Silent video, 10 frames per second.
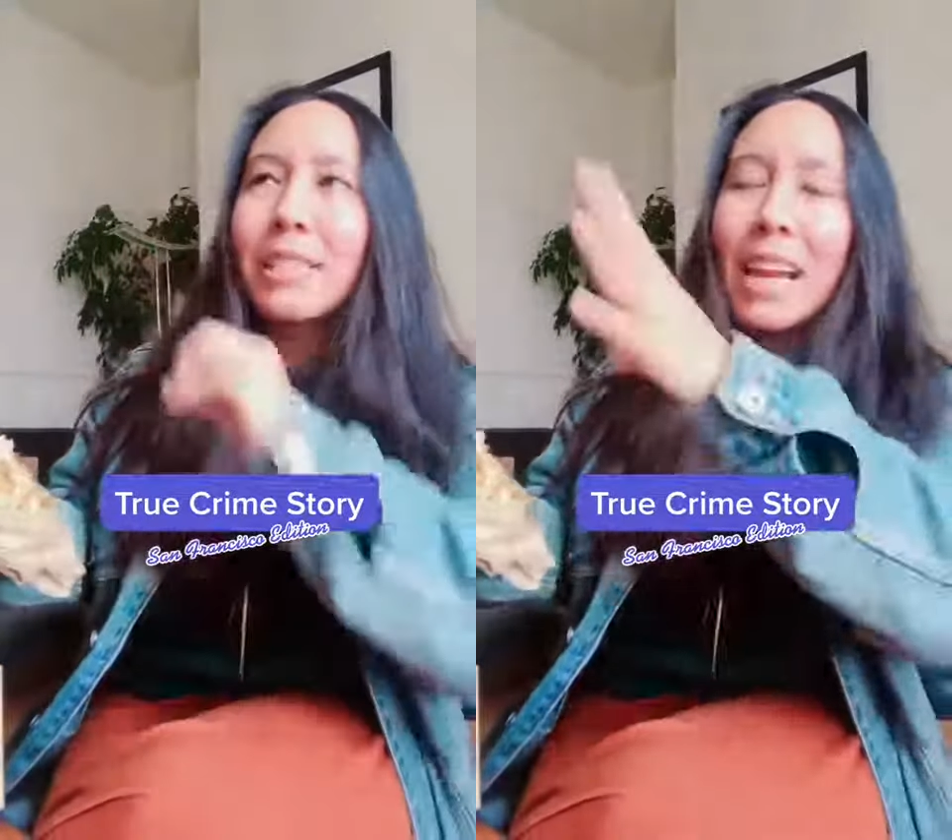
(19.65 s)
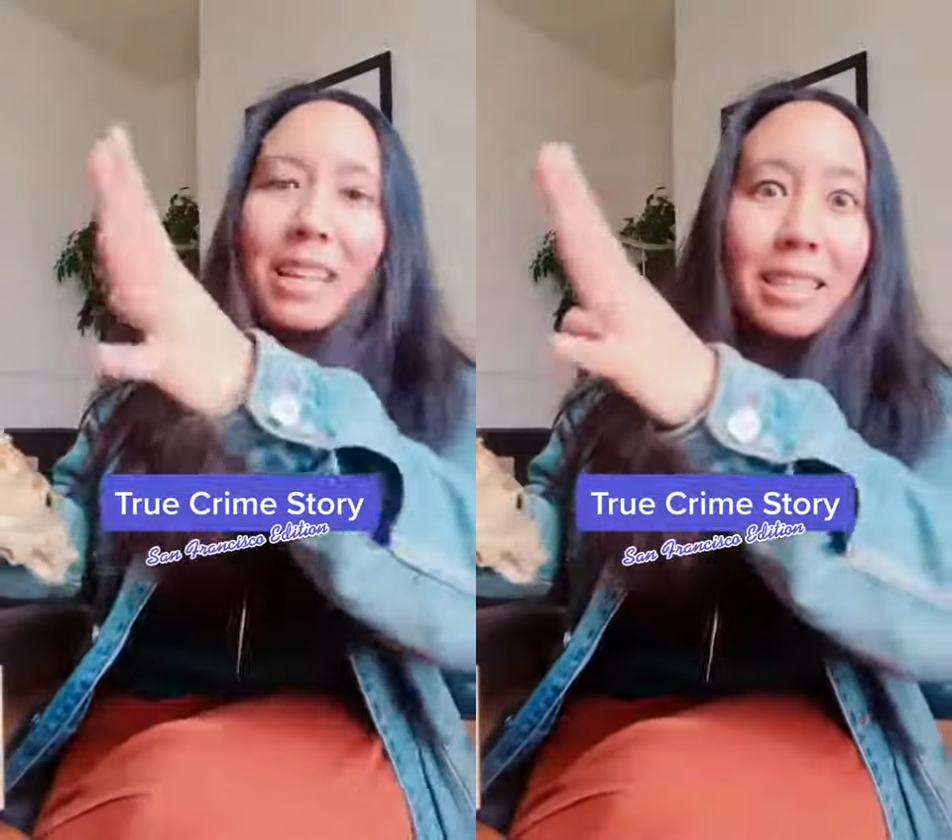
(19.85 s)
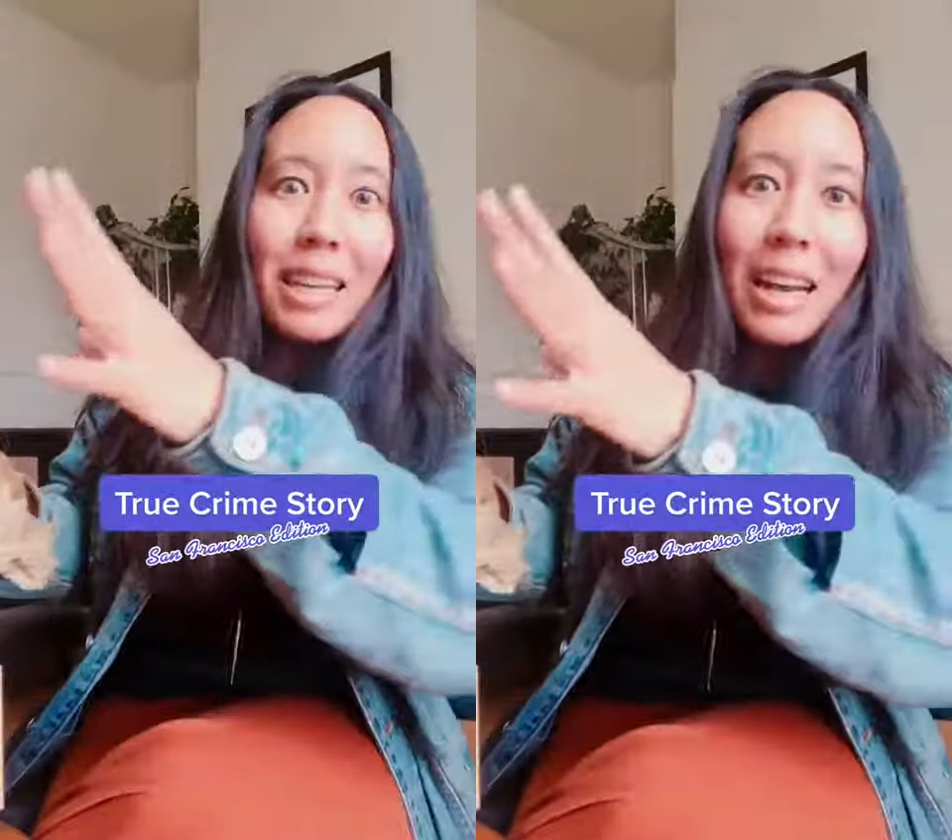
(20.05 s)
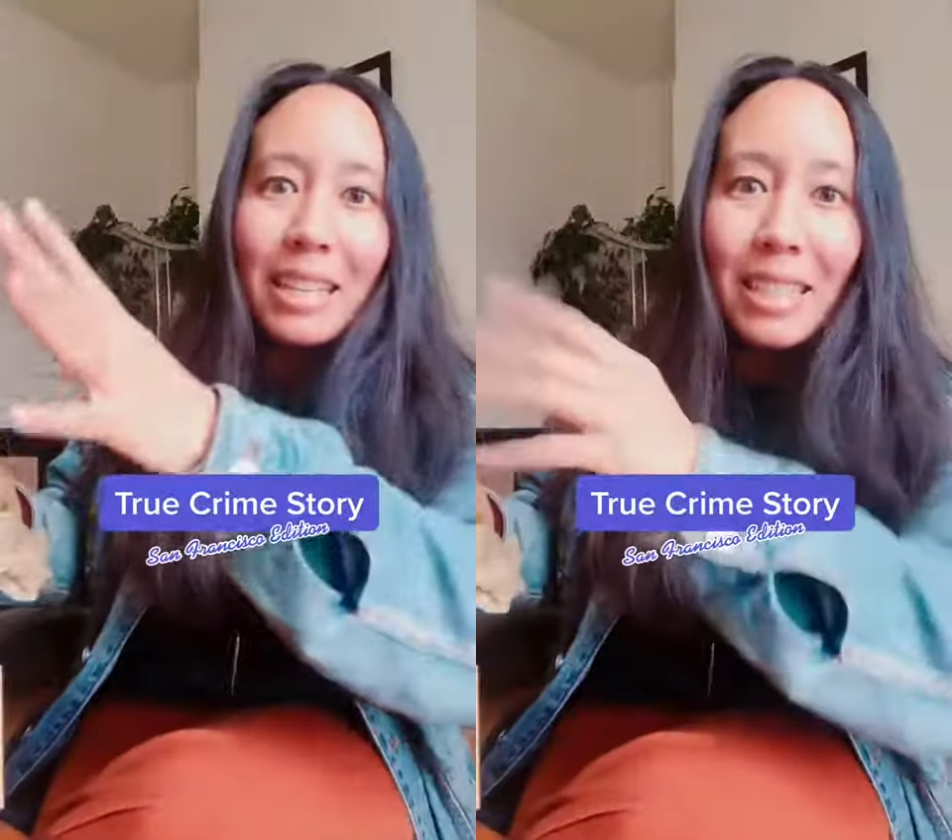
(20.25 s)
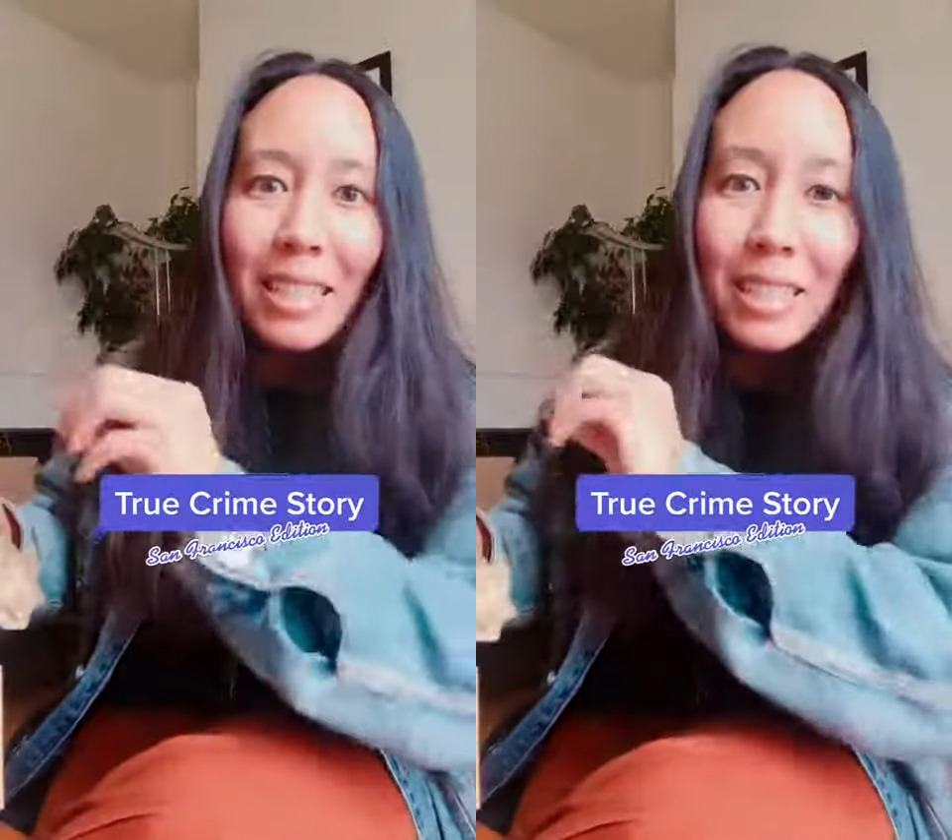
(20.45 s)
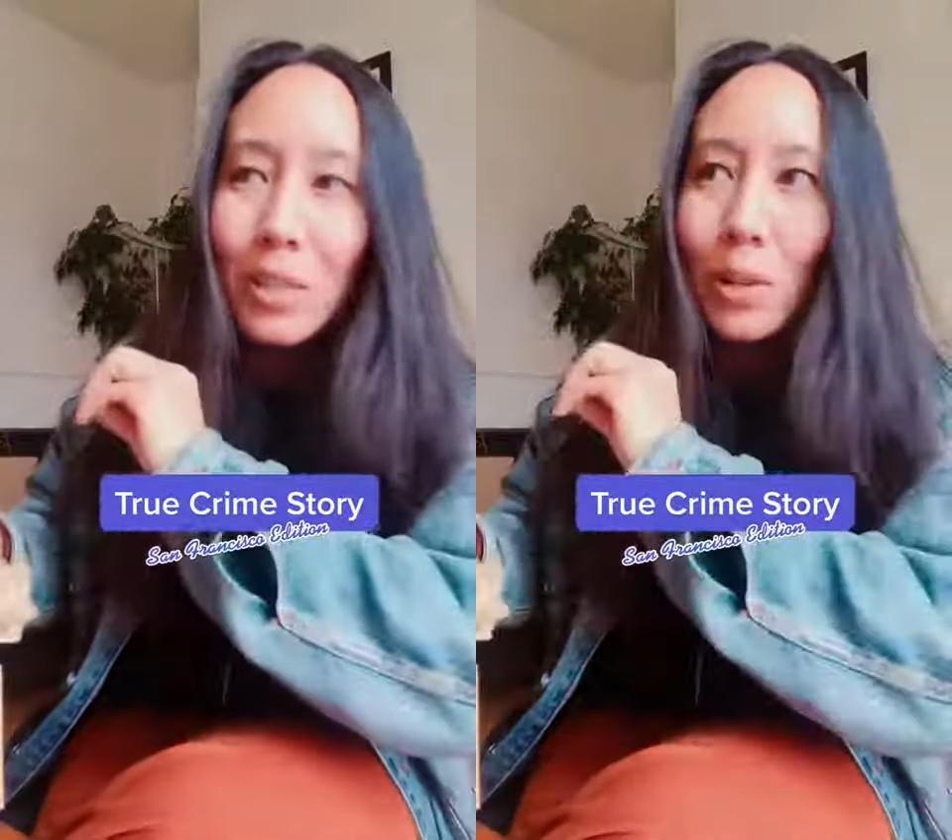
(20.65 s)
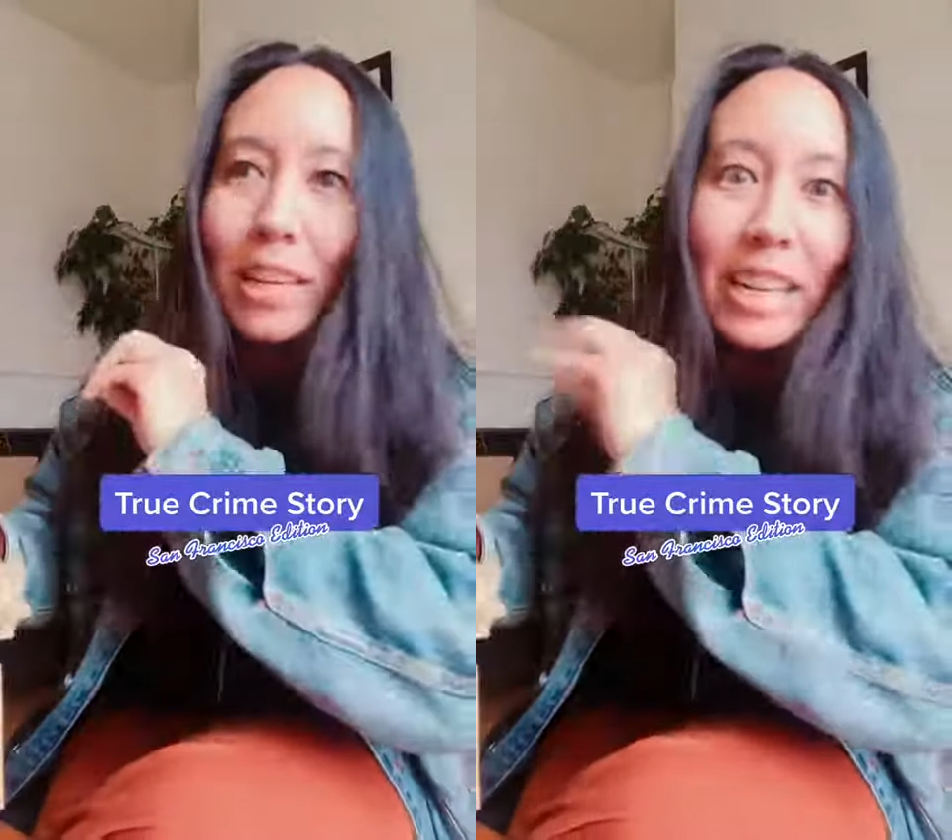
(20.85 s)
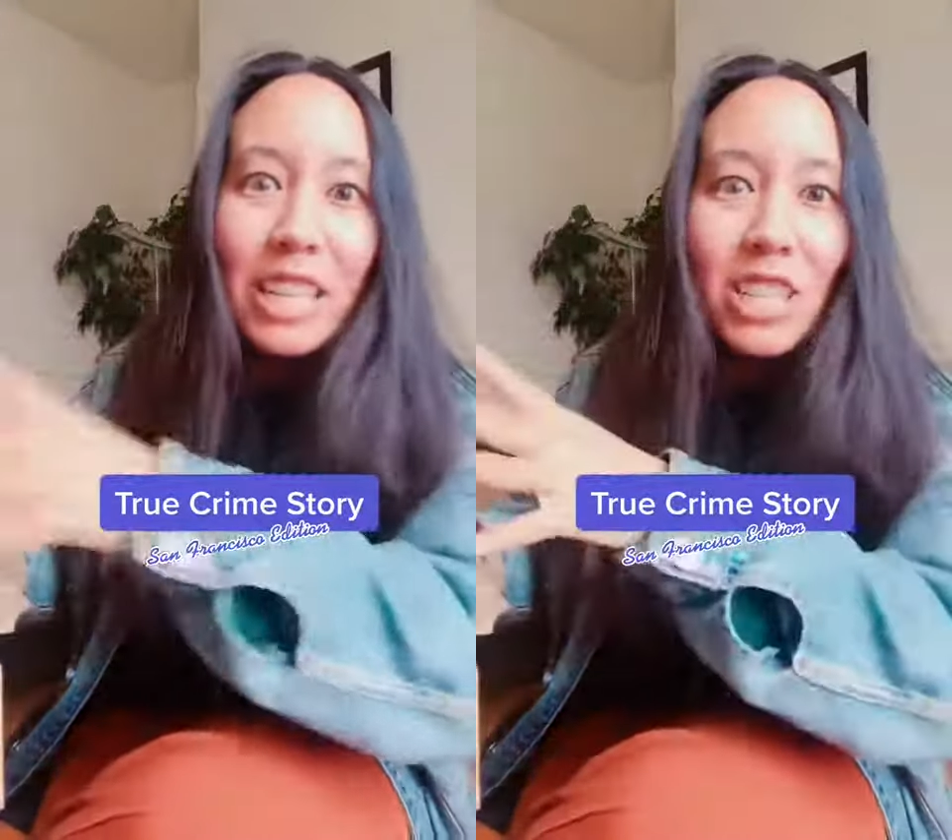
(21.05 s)
data scientist or
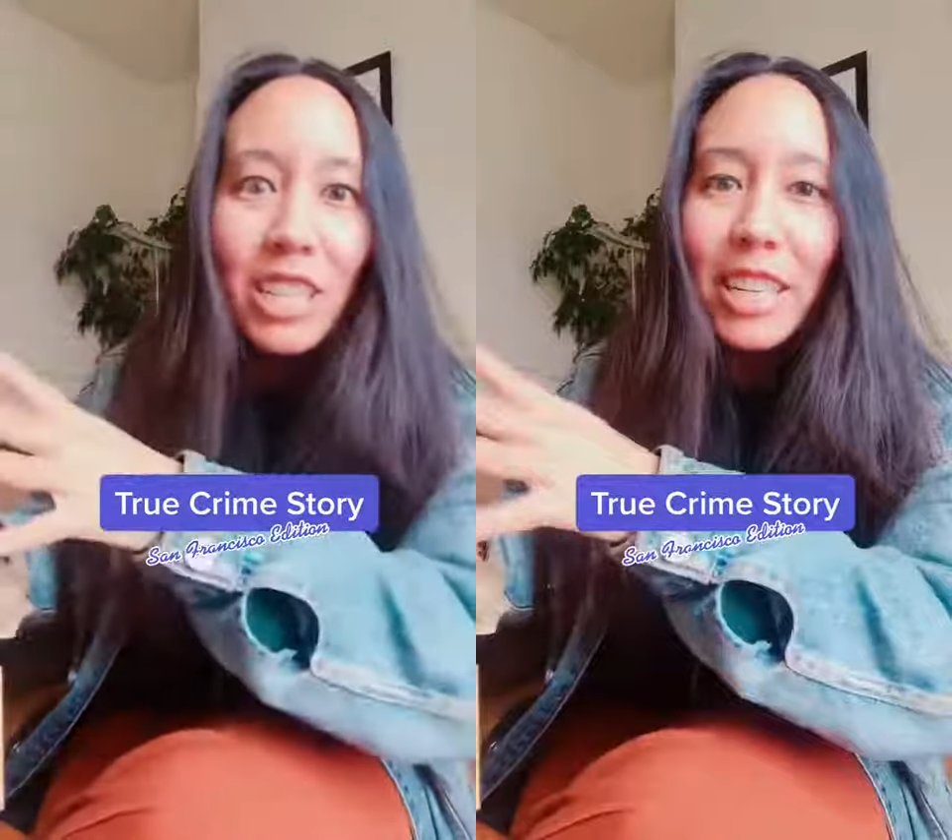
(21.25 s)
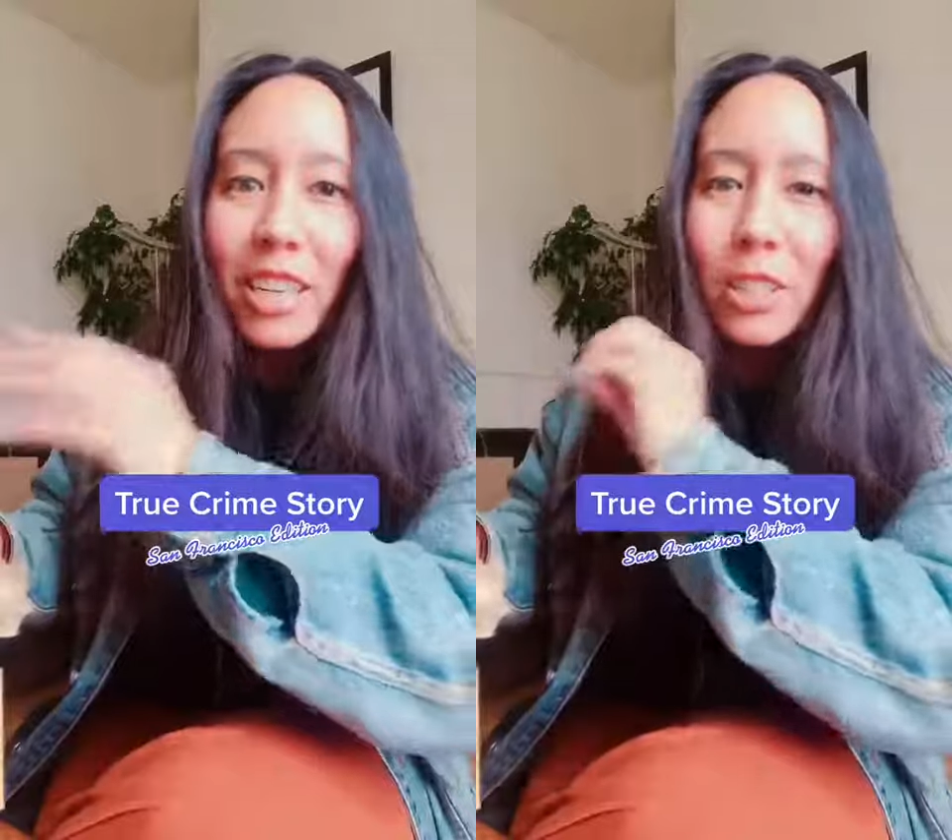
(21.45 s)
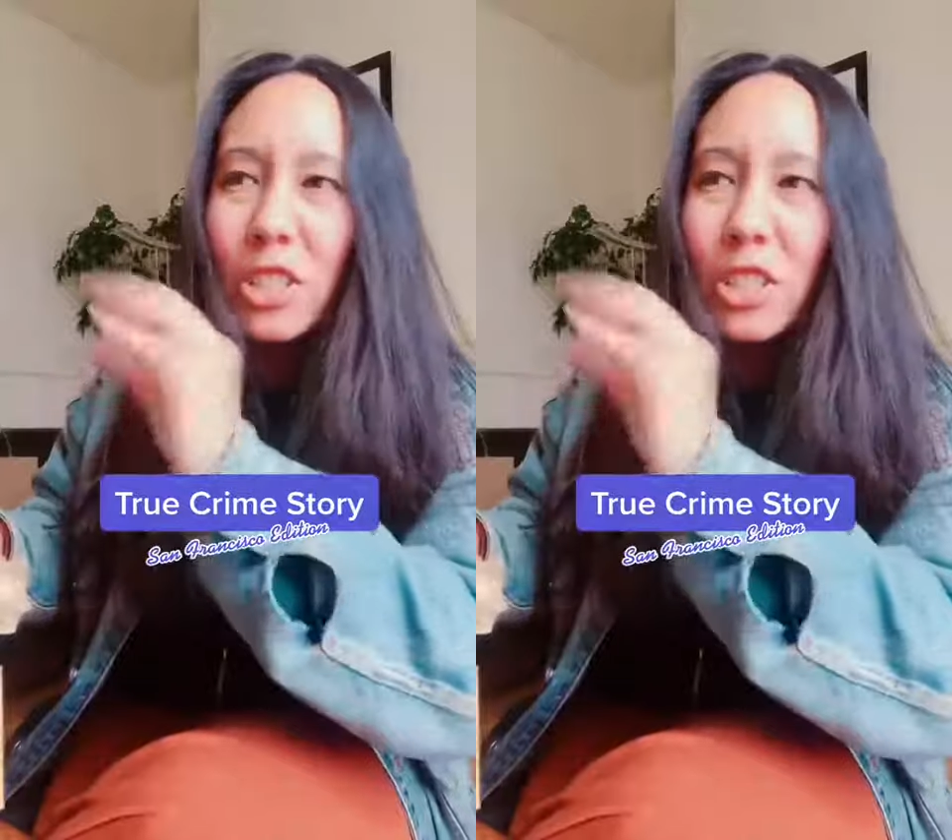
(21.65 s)
an engineer